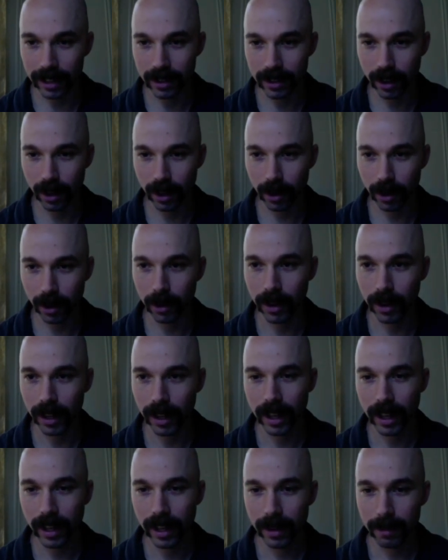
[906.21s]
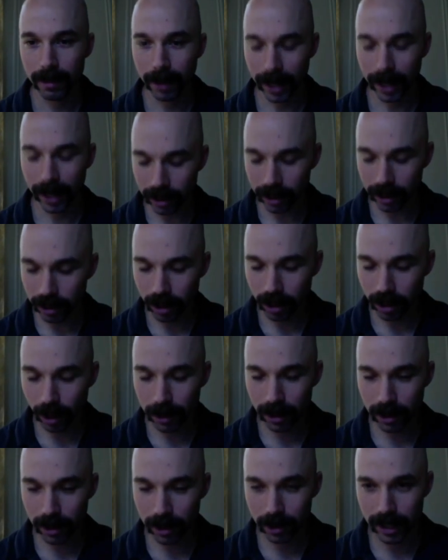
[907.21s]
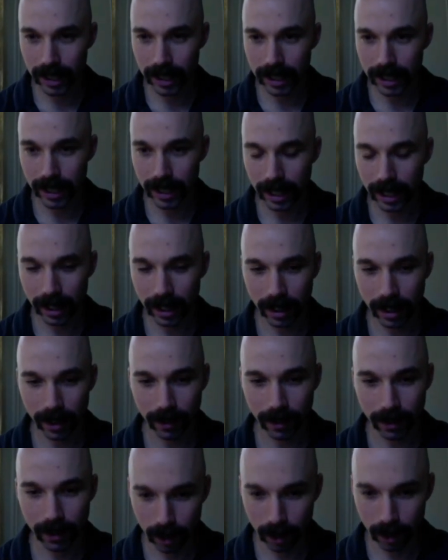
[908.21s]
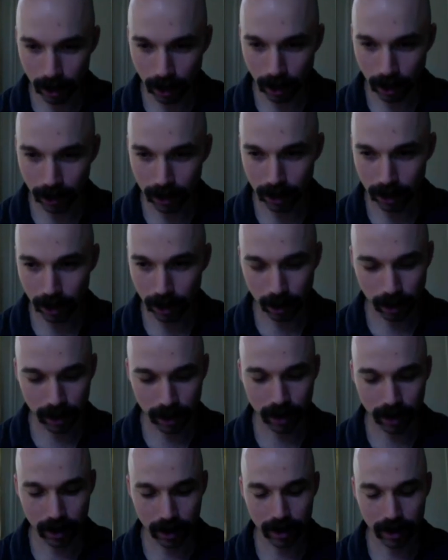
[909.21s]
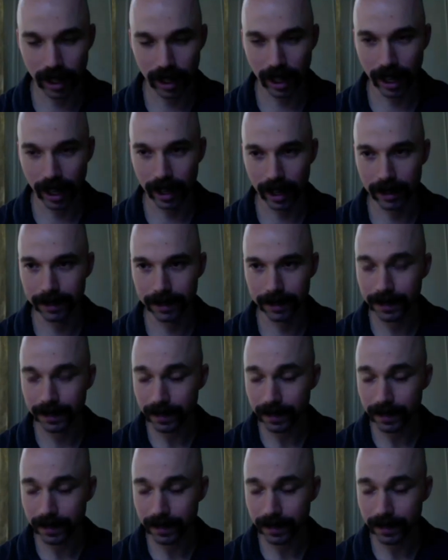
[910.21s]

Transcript: So Michael Schober, who's the dean of the New School for Social Research, and